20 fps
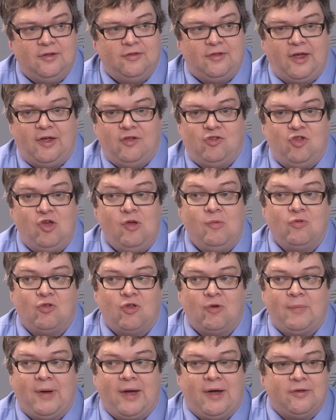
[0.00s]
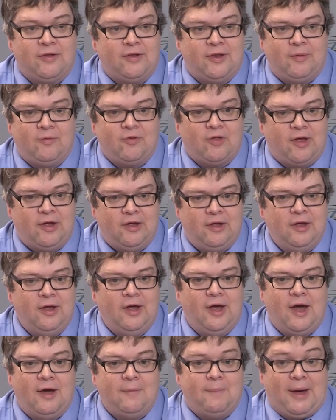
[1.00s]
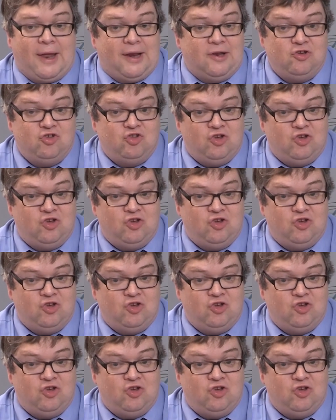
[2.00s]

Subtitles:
They assumed somehow that there was a balance